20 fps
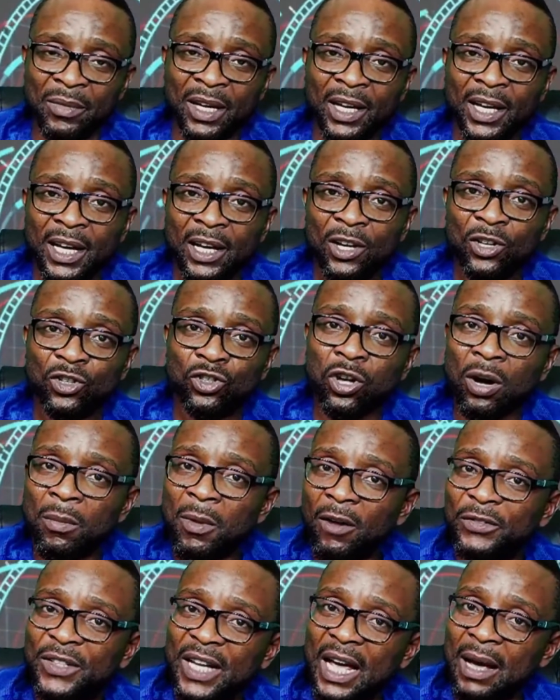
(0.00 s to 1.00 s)
Some of
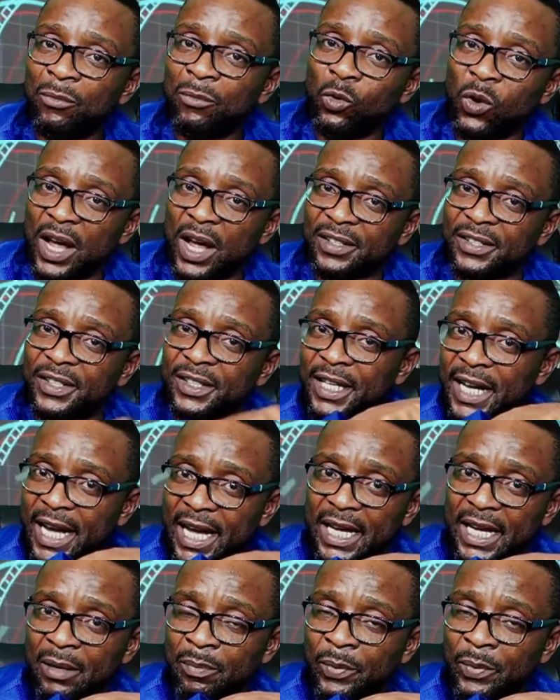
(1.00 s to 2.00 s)
them will
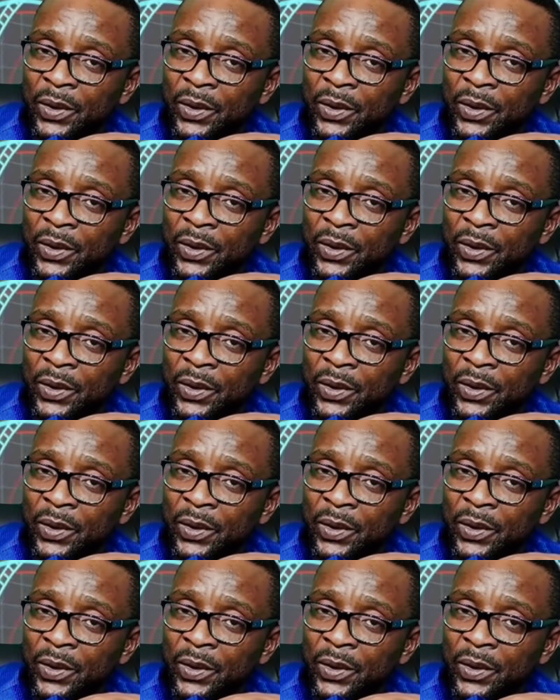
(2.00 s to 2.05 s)
escape,